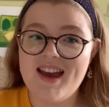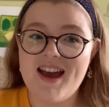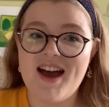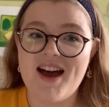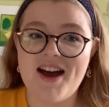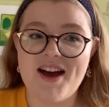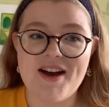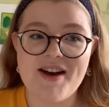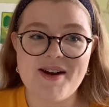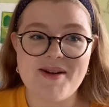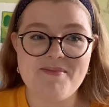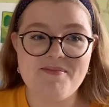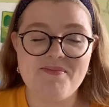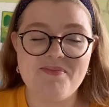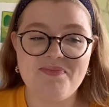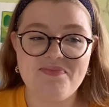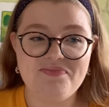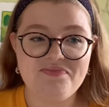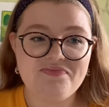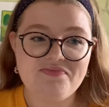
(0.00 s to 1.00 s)

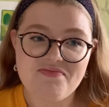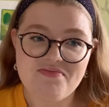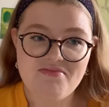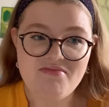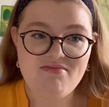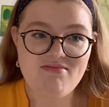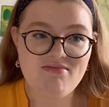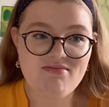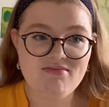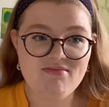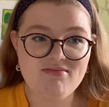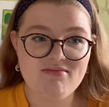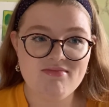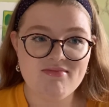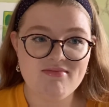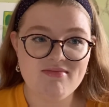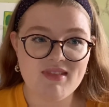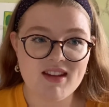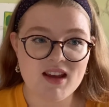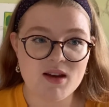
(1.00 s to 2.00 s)

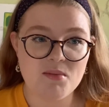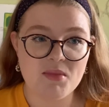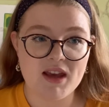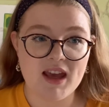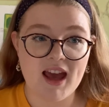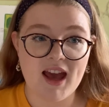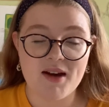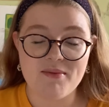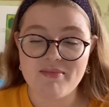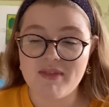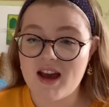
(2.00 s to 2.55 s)
But yeah,